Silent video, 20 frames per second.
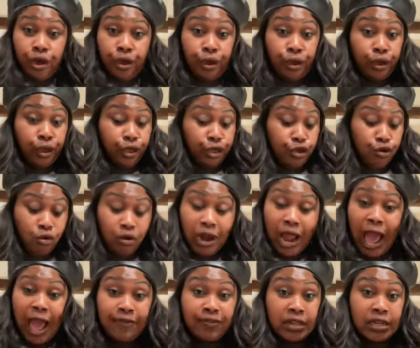you're gonna
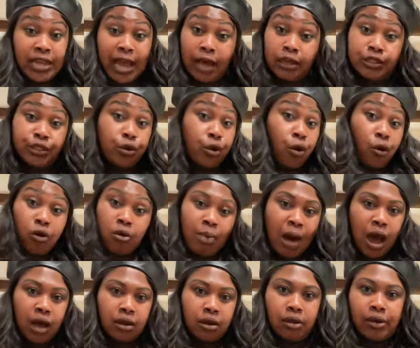have to douse the whole
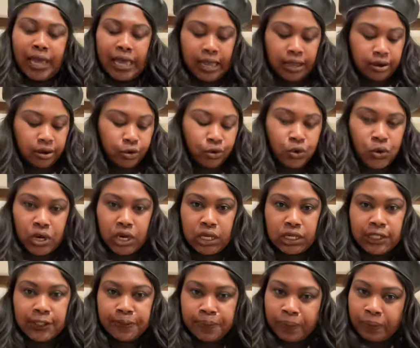bottle. And of course,
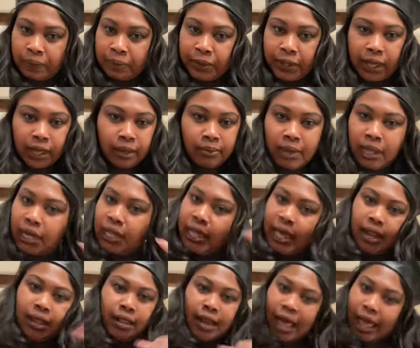being the
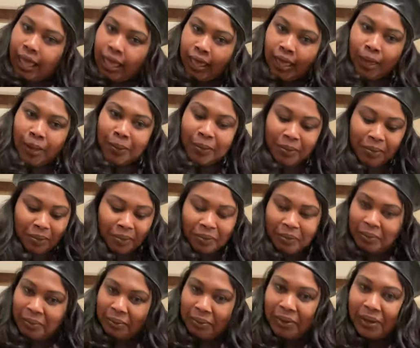lady that I am,
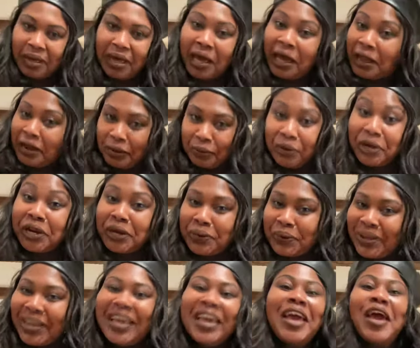I didn't want to do
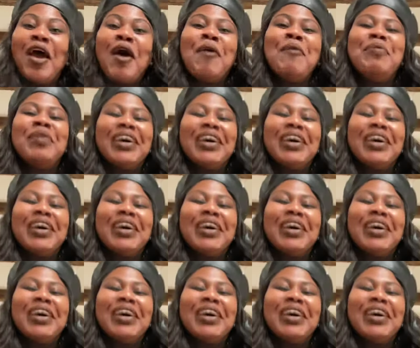it, but